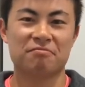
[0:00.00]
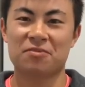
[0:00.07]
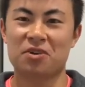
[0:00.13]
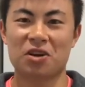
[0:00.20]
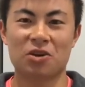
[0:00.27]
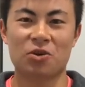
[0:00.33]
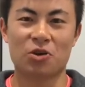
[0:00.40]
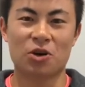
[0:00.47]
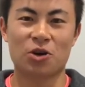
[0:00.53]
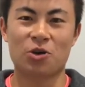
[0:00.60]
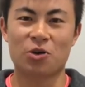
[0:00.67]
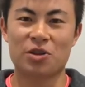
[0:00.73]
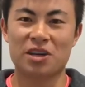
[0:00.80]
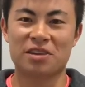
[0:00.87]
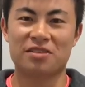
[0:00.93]
got
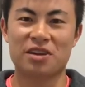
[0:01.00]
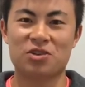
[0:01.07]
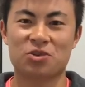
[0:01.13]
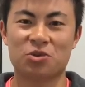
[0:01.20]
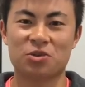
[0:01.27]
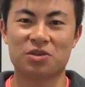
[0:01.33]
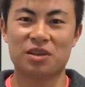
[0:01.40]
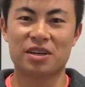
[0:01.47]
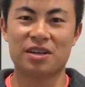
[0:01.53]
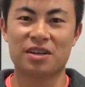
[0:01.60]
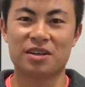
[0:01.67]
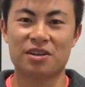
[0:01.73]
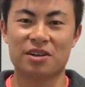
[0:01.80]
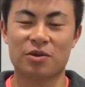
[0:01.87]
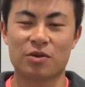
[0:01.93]
all the essentials that
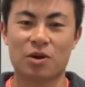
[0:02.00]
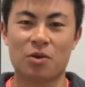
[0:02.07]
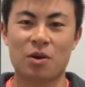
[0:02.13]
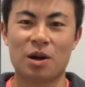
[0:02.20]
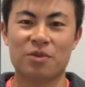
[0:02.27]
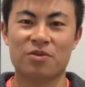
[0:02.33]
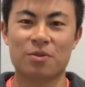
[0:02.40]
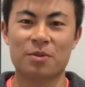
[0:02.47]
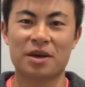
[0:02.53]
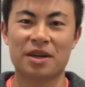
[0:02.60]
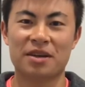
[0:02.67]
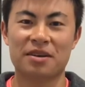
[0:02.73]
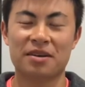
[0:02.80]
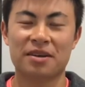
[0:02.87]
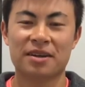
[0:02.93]
are required for
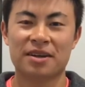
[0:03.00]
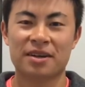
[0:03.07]
me.